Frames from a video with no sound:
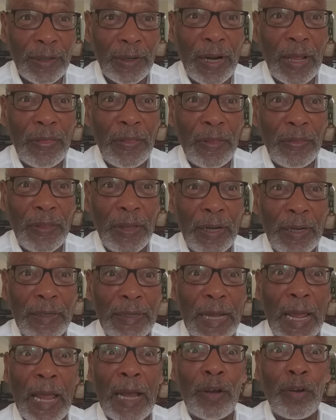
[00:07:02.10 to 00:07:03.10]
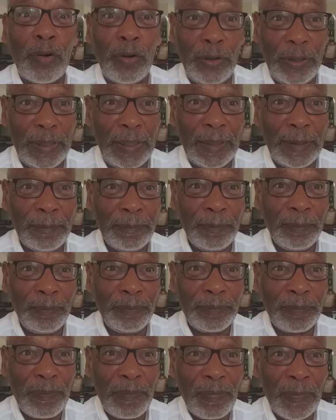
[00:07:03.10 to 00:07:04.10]
rather than diachrony.
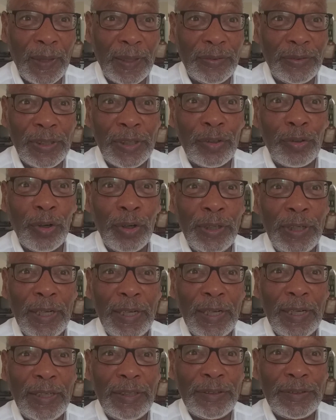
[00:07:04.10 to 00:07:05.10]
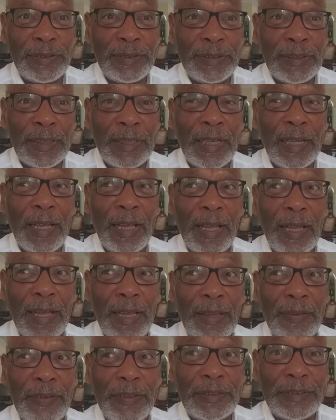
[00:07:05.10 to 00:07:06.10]
Synchrony is
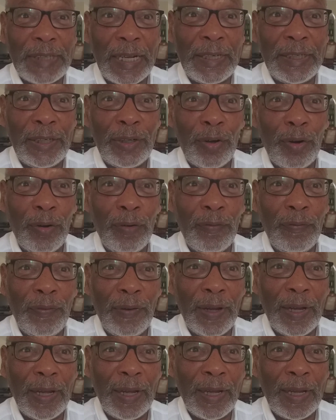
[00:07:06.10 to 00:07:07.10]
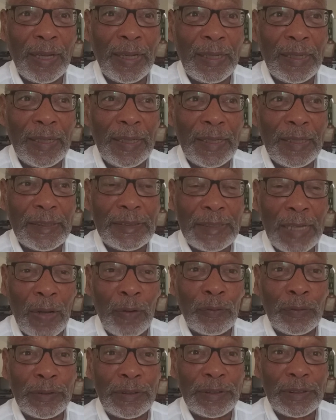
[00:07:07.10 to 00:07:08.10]
the study of
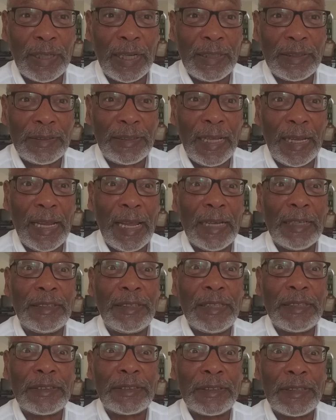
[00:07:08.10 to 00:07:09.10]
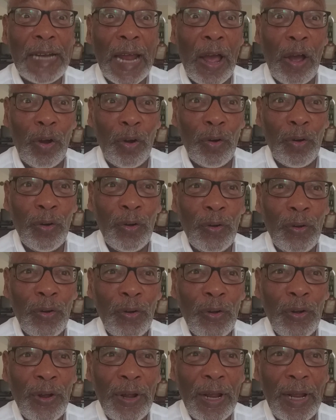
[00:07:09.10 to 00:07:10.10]
sounds as they exist now,
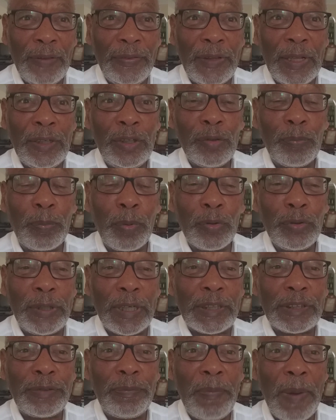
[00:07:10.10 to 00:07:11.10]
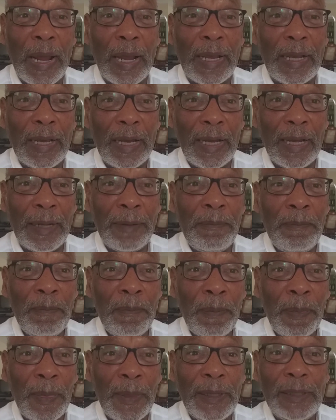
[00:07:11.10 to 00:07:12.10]
and then you project back
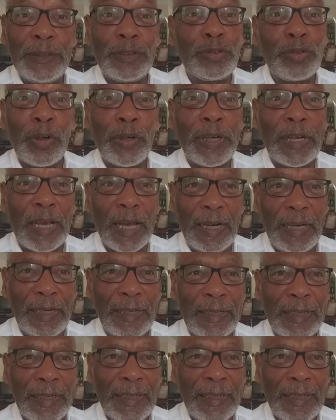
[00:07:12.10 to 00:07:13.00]
historically.